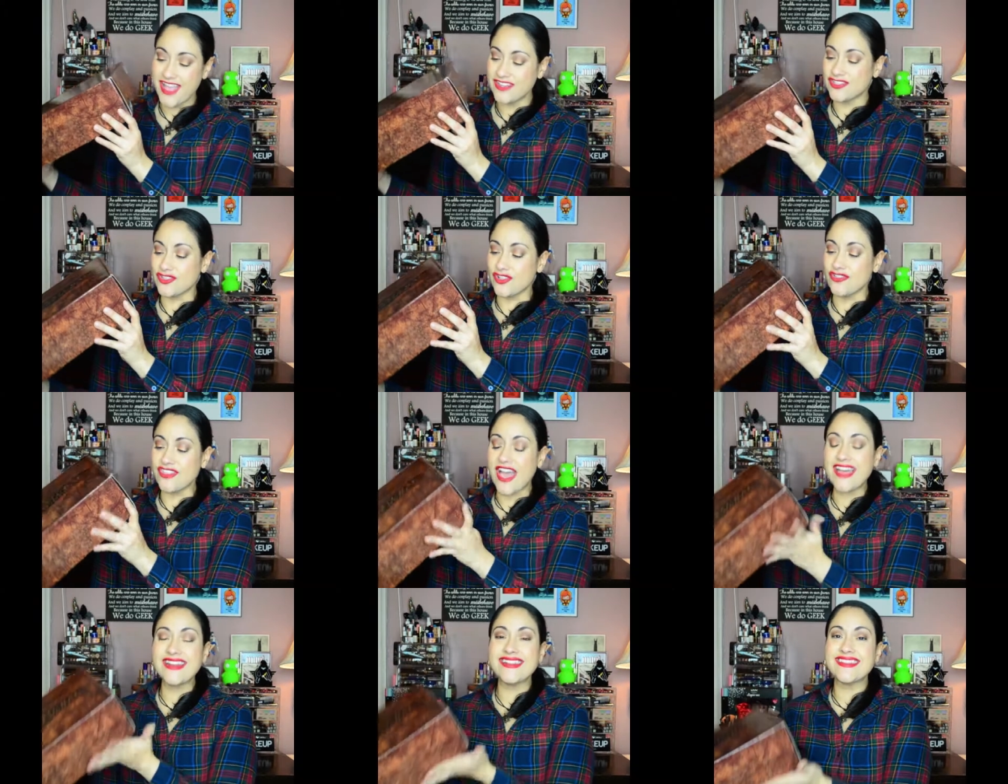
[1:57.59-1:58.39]
So
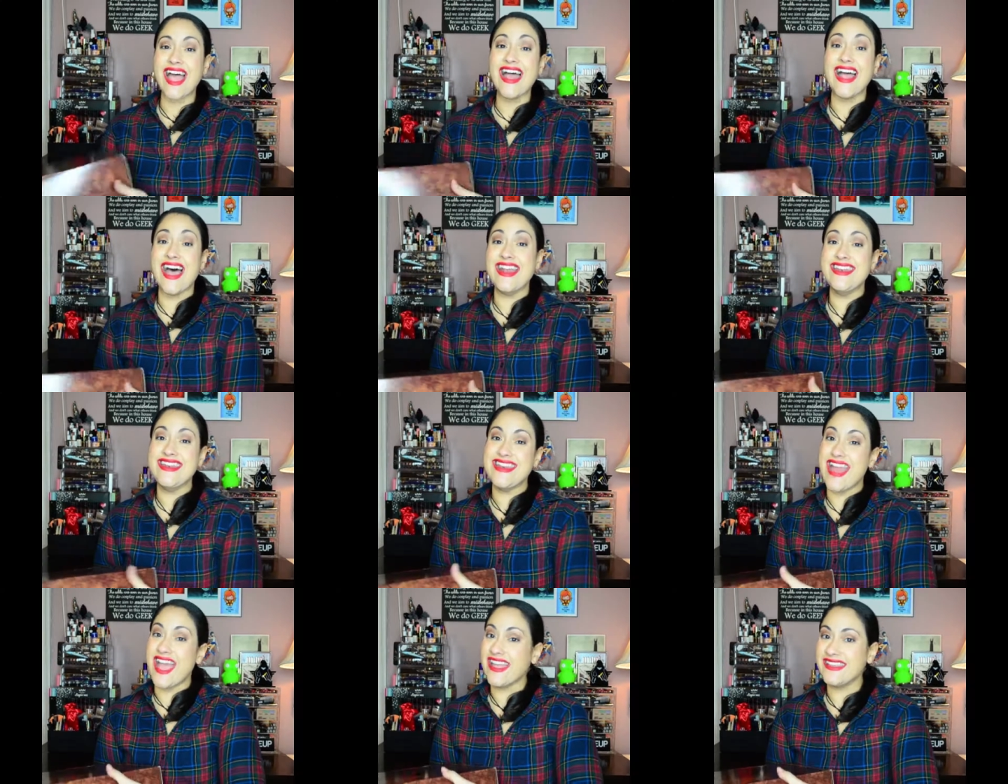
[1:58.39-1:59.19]
that is a
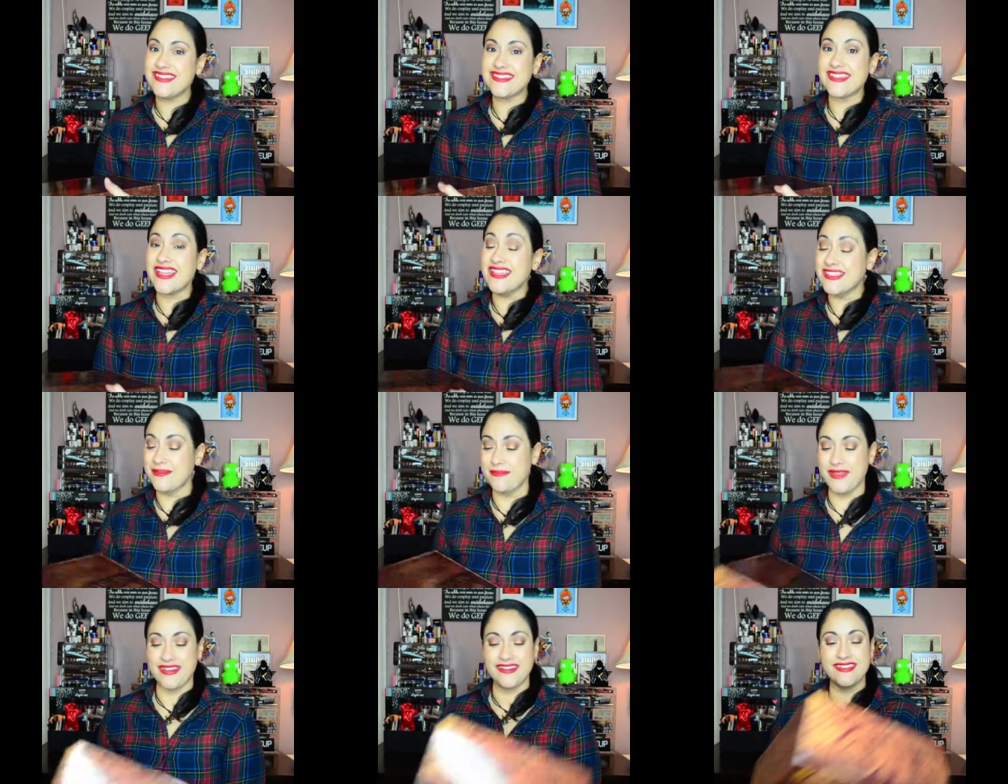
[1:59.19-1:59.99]
nice in the
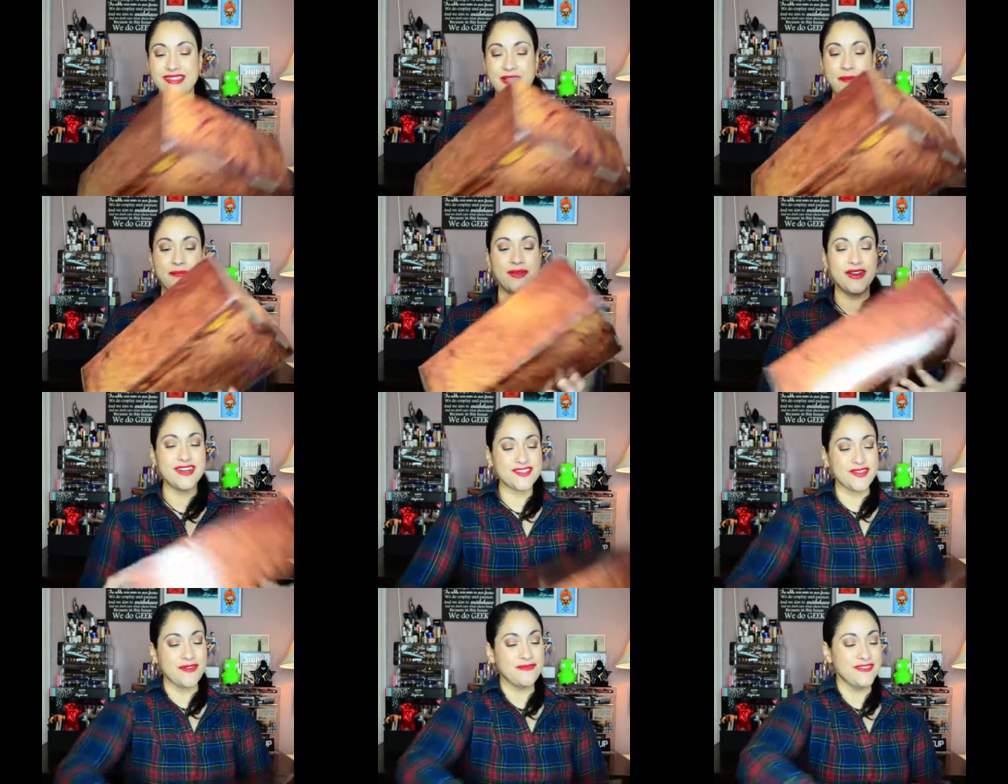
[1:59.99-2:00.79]
middle number.
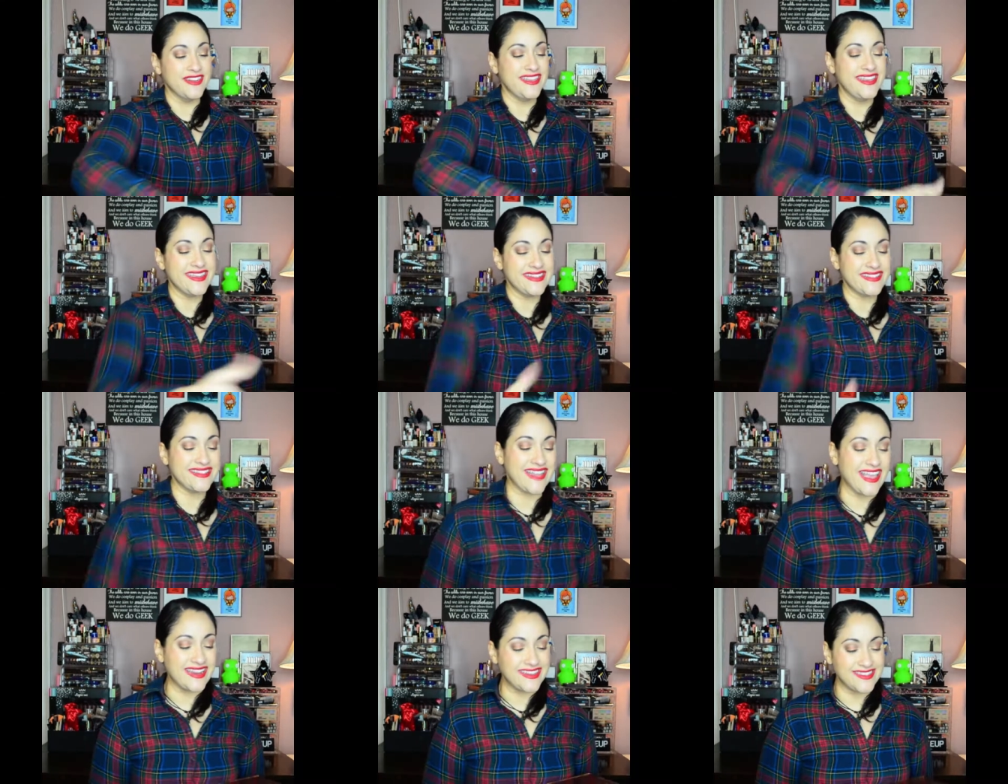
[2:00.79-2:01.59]
So I'm really
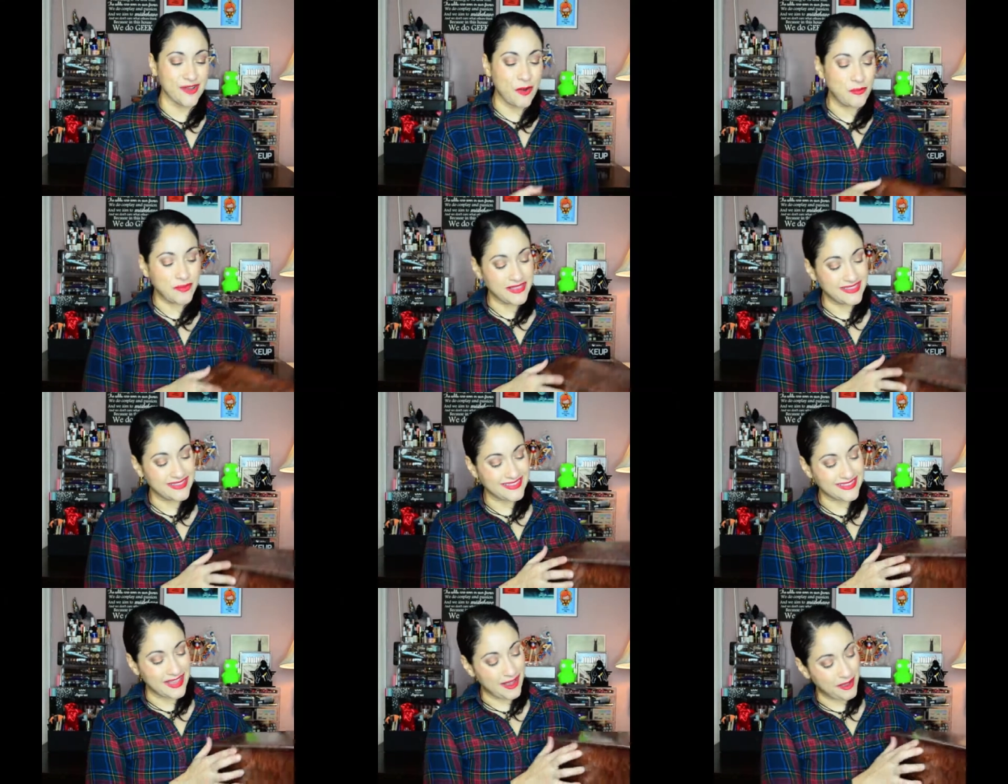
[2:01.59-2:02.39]
excited to open this
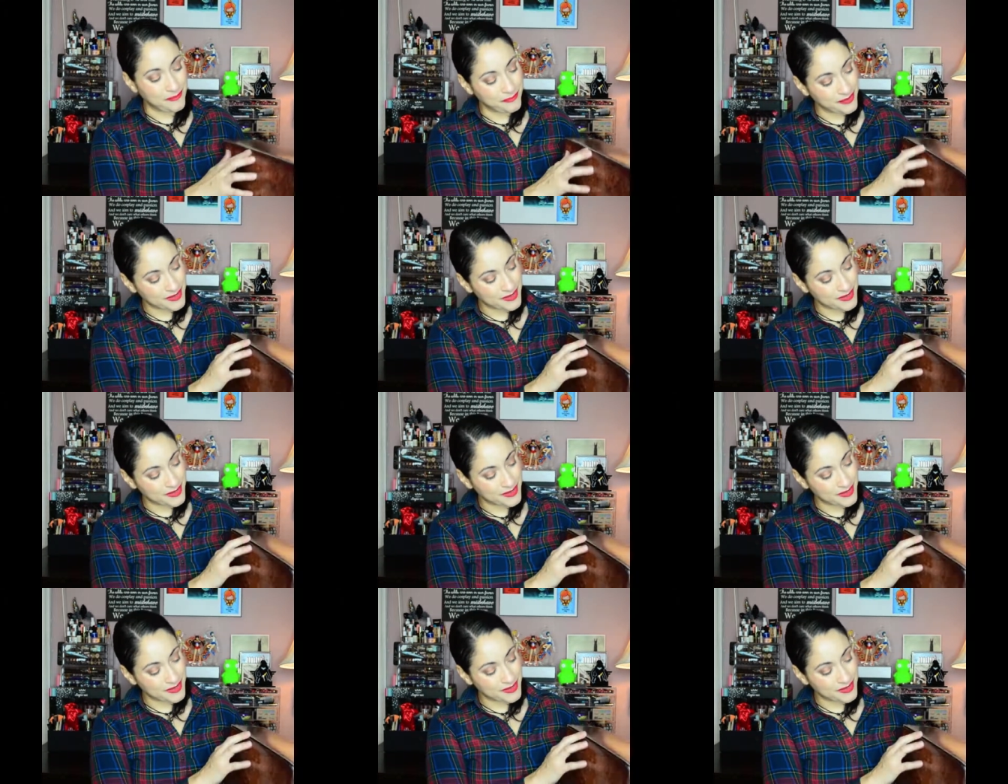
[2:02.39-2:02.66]
up.